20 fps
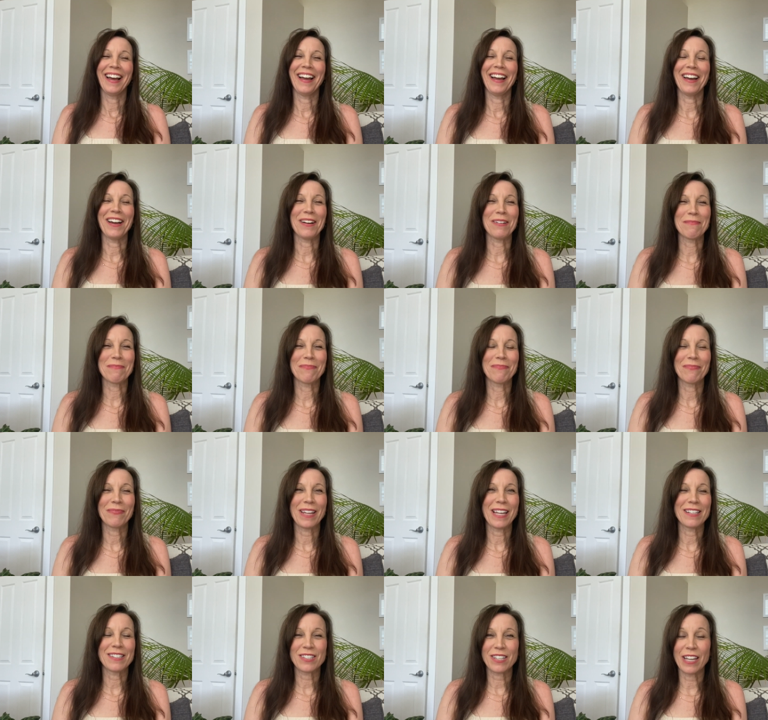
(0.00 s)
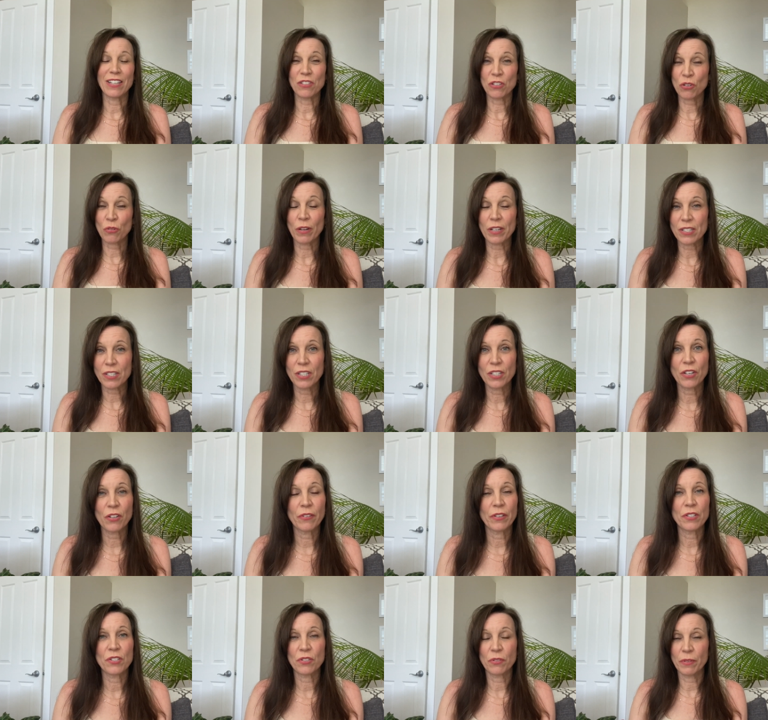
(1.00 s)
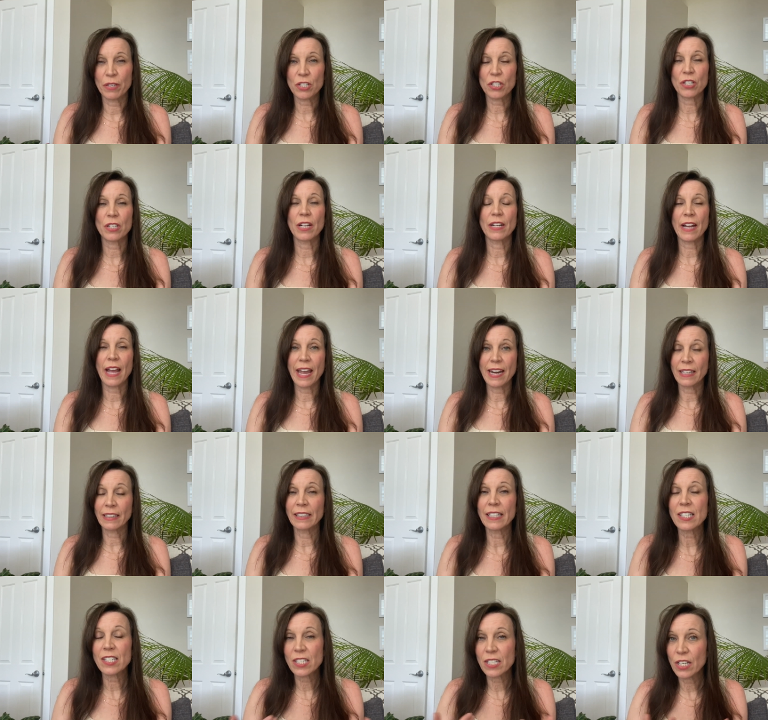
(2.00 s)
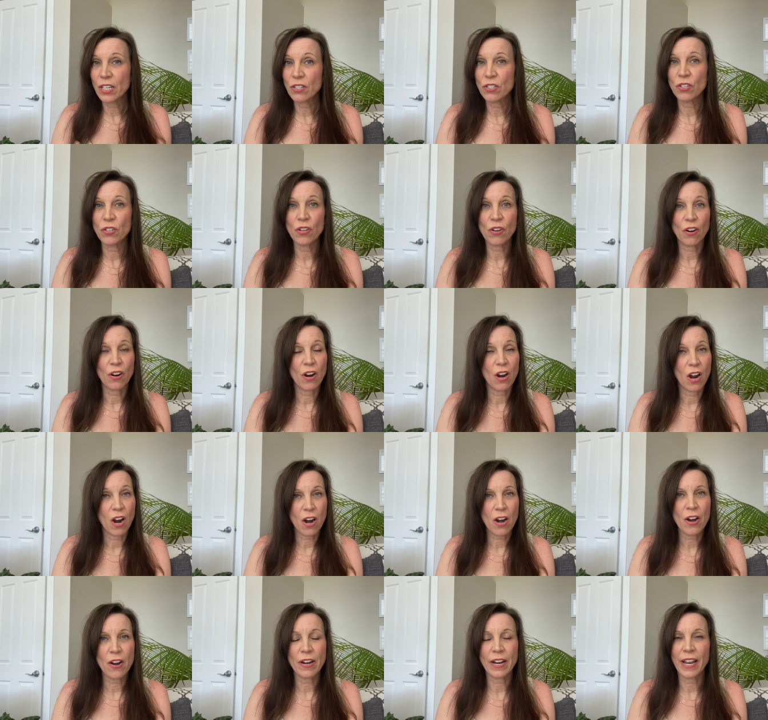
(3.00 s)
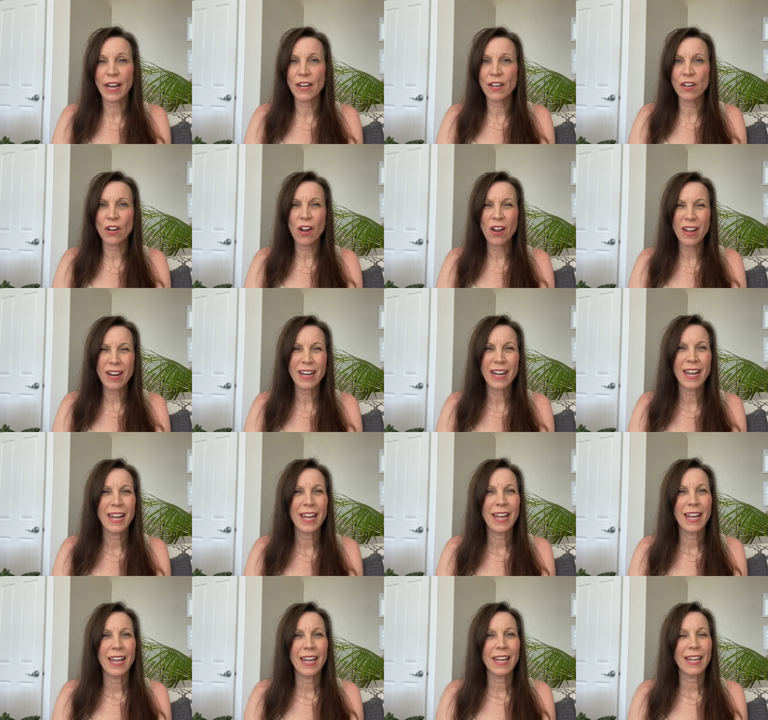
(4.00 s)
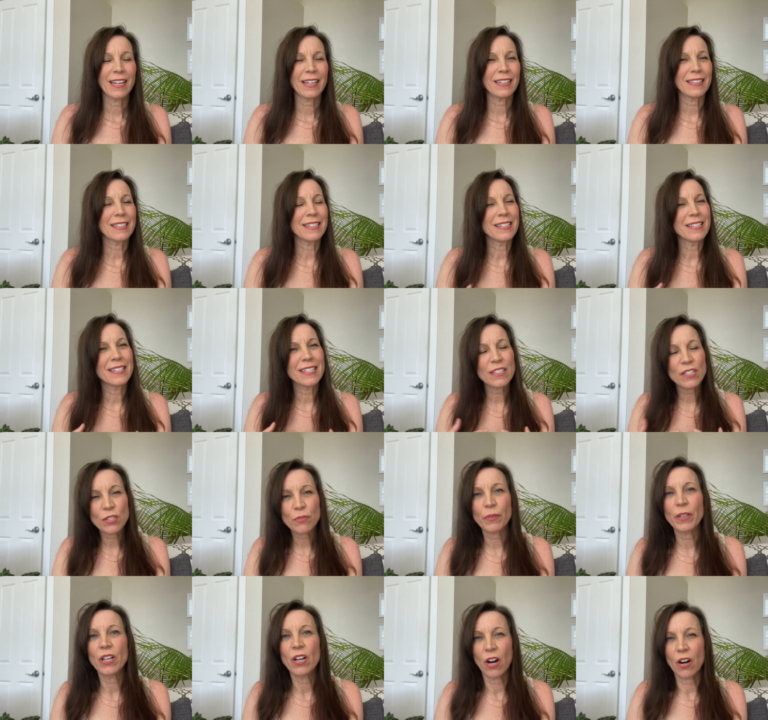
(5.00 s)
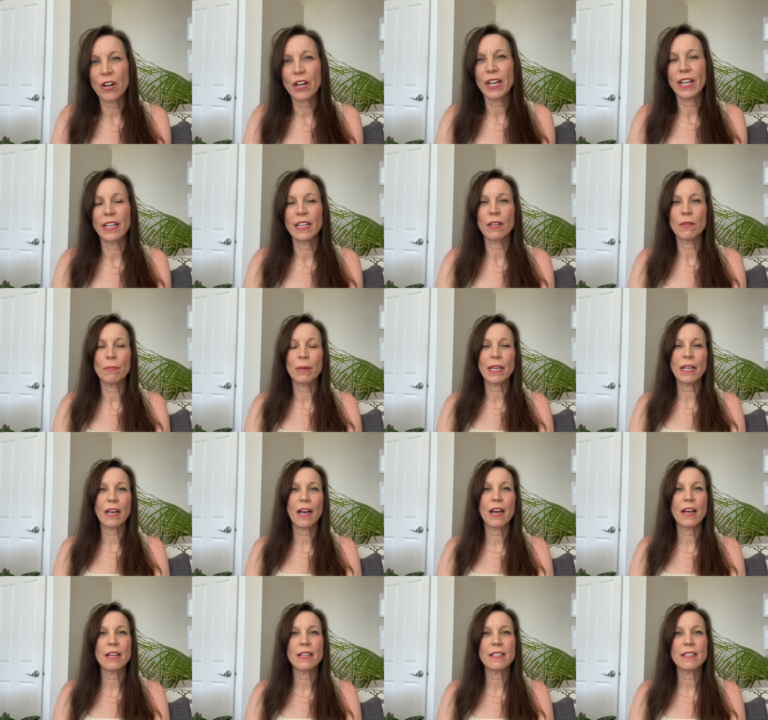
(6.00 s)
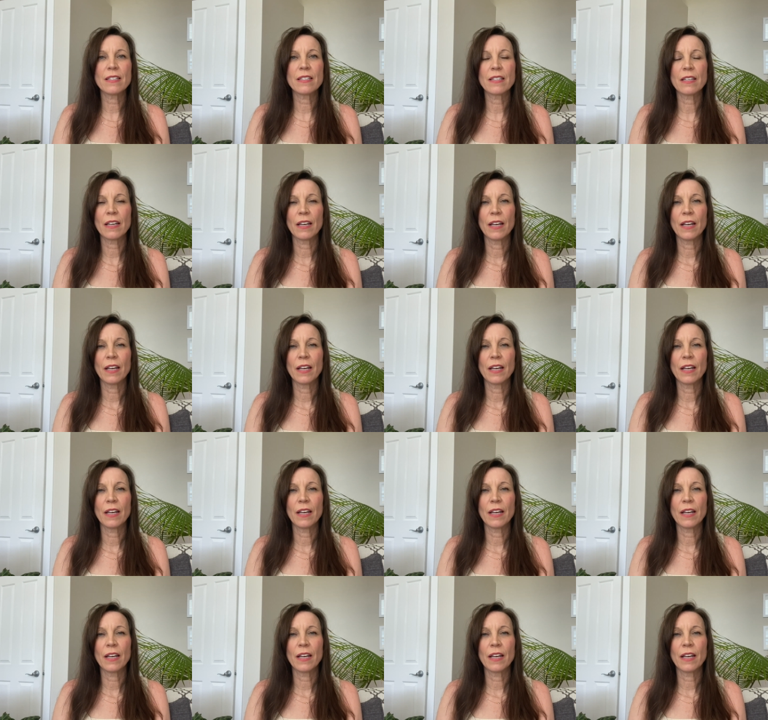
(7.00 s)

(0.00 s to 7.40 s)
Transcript: um, it's it's trusting your intuition and, and listening to your heart and not disregarding it because